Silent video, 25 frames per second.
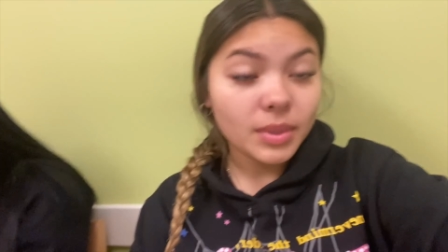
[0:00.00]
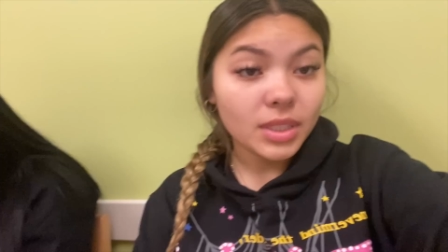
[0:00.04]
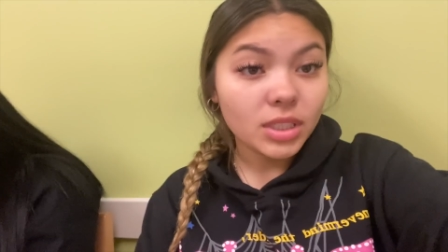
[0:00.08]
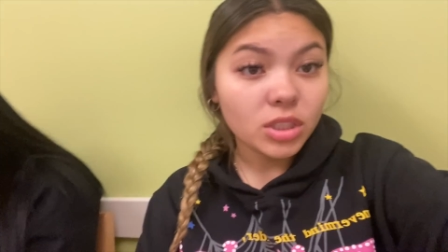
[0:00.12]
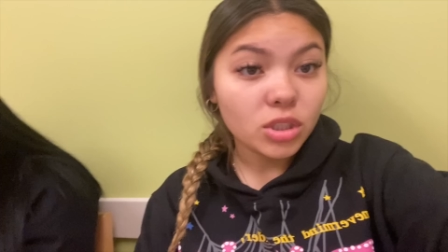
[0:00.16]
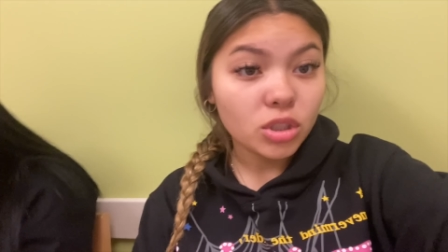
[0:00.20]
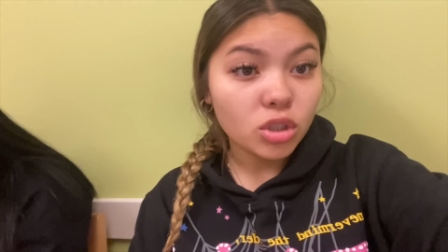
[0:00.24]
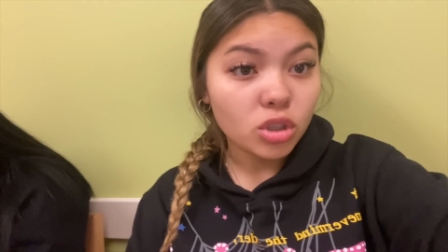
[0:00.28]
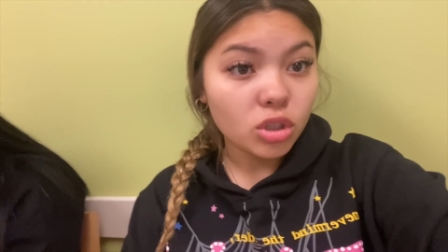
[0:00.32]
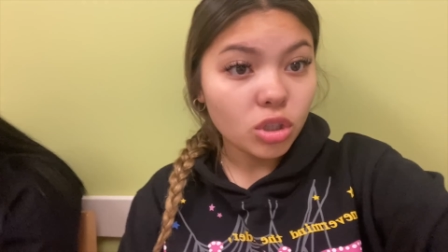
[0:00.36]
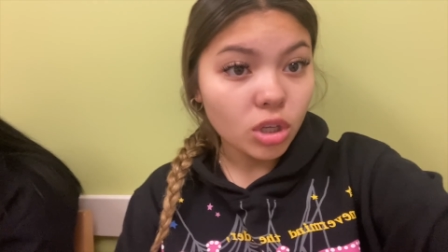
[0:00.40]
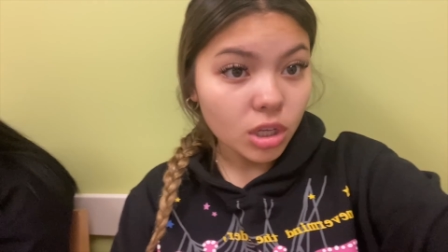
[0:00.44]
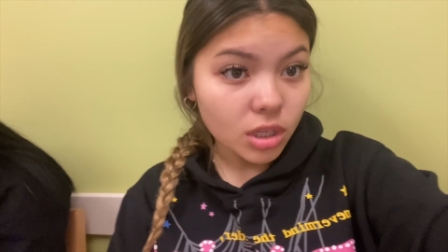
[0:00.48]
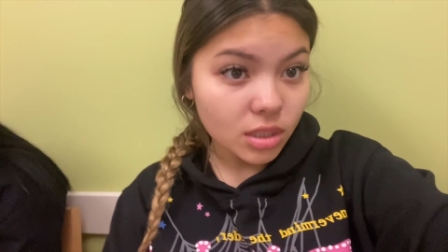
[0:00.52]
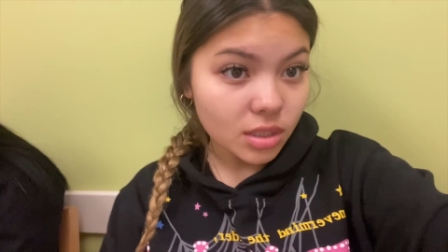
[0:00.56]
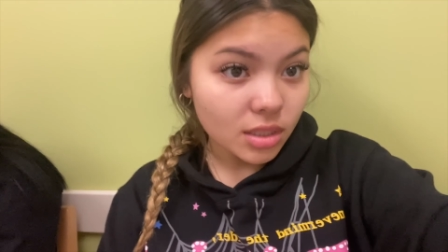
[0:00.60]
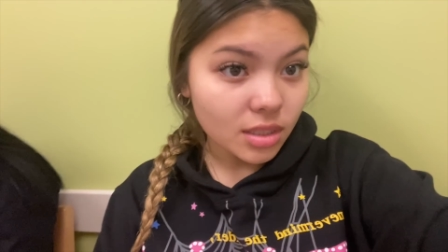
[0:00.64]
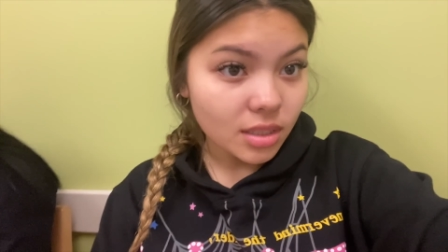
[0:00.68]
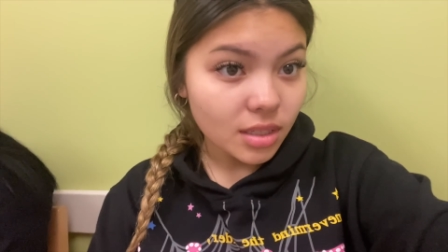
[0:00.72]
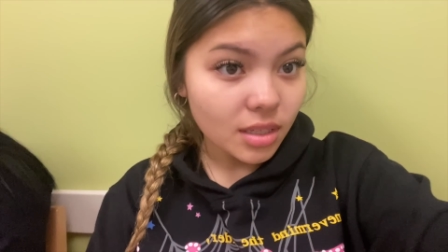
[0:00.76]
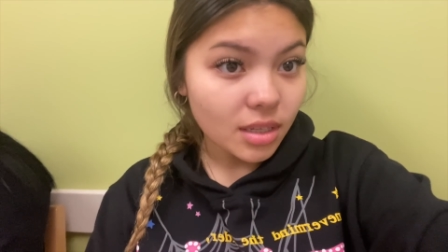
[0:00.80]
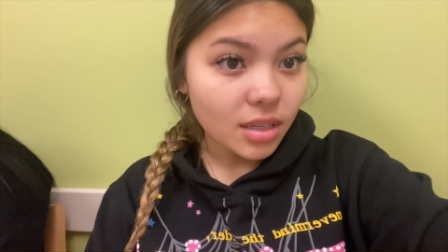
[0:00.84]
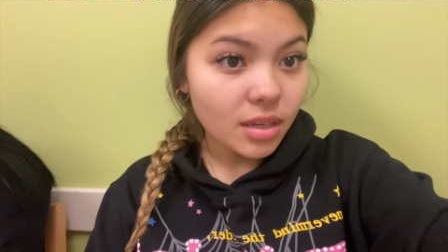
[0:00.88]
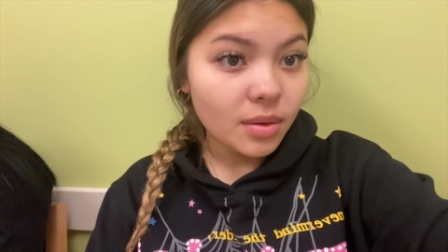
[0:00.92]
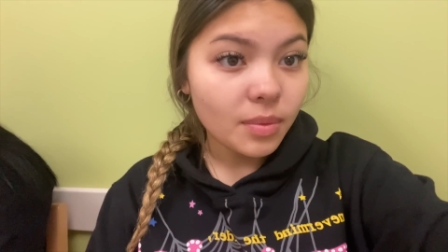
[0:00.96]

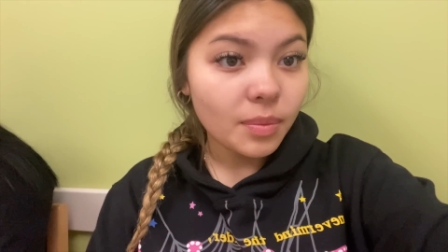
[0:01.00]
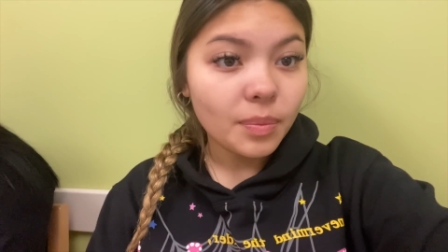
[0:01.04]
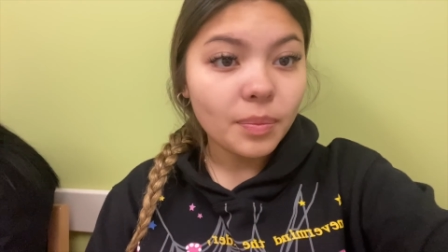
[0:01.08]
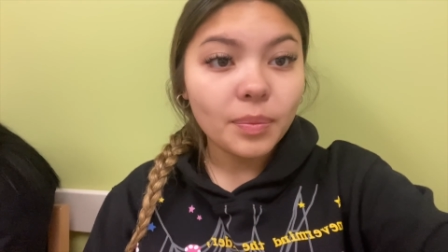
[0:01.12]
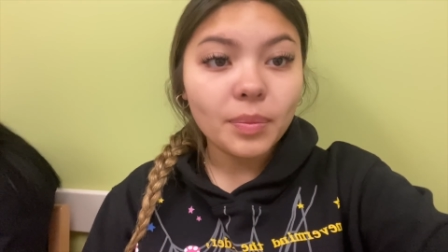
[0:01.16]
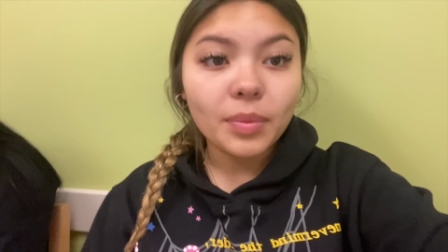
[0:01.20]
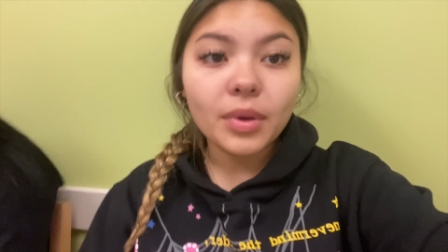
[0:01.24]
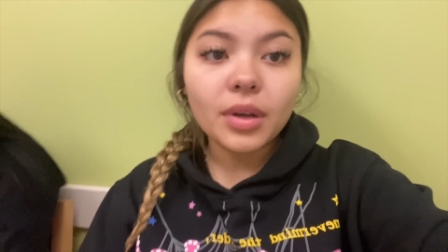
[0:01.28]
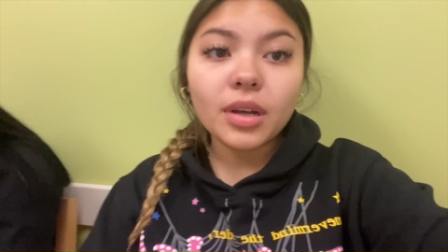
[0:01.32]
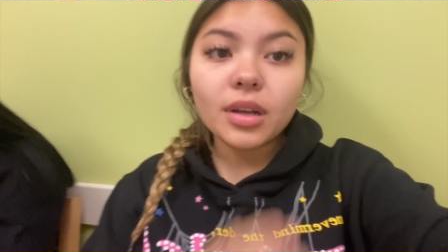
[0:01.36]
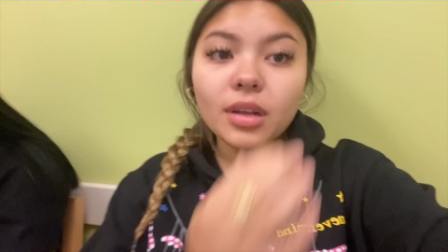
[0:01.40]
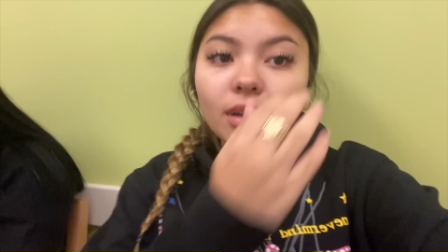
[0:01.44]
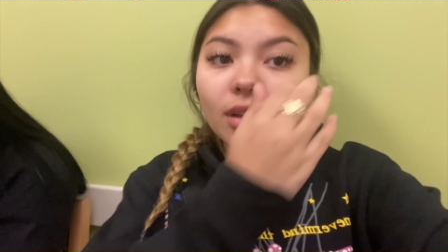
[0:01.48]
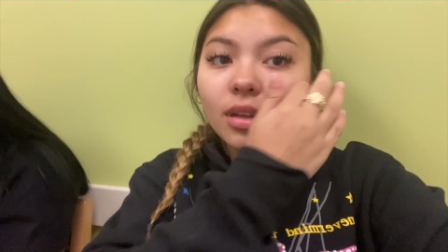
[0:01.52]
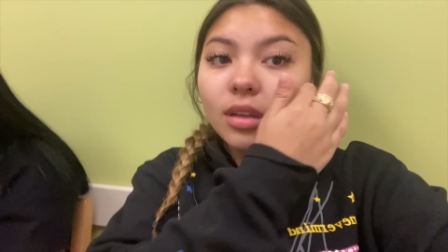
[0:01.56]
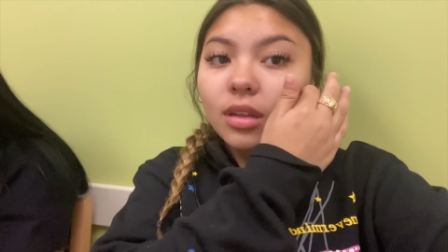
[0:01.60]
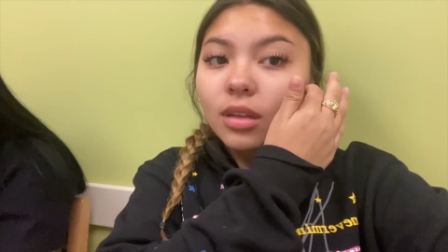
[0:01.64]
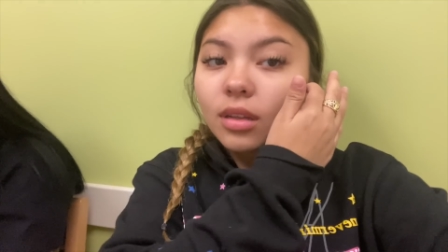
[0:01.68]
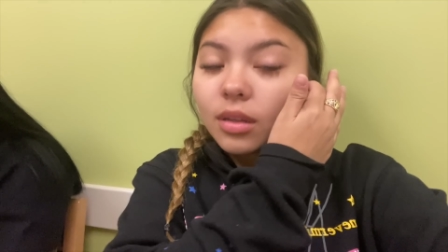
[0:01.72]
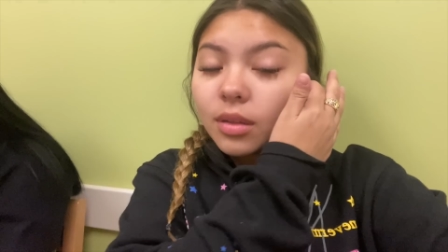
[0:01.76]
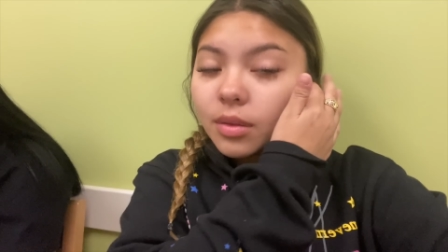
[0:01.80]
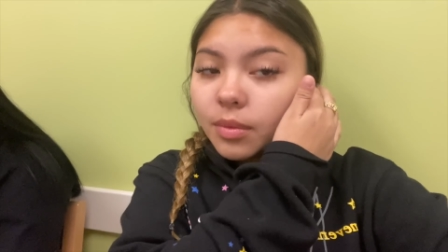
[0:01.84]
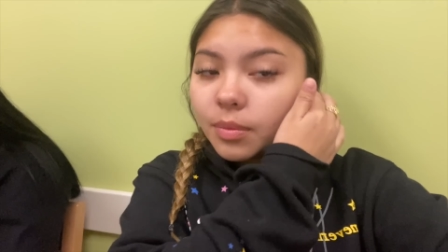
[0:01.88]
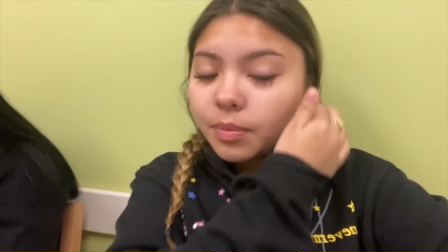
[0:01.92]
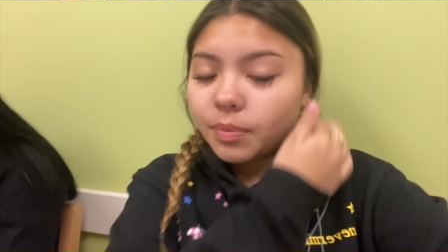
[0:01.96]
exhausted. But,
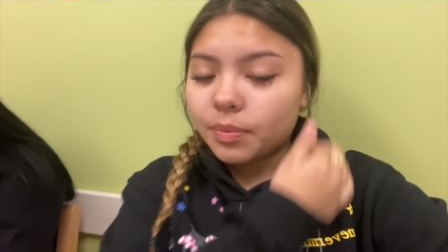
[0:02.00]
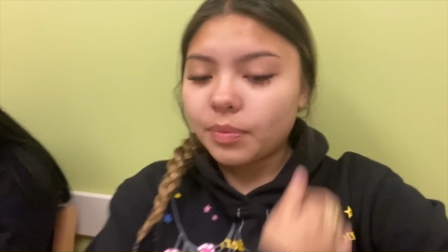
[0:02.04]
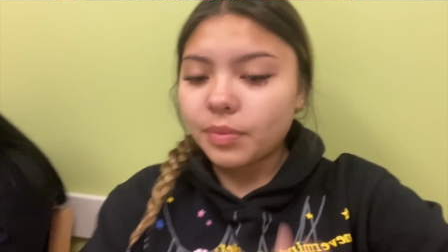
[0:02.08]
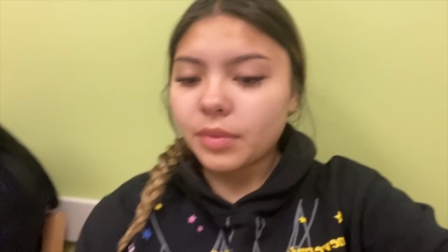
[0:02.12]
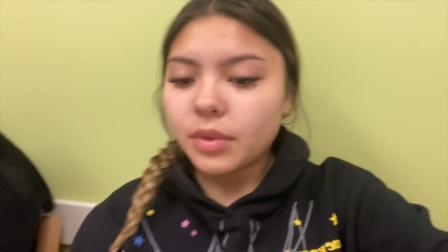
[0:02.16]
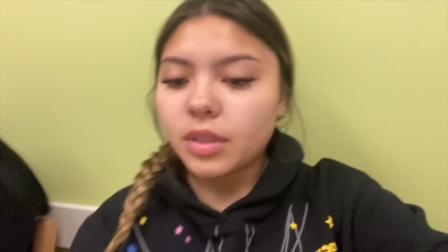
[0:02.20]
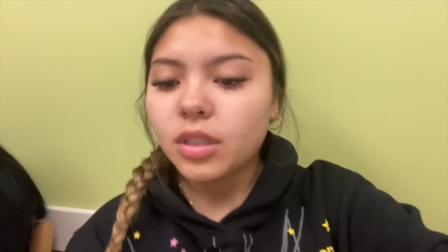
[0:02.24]
um,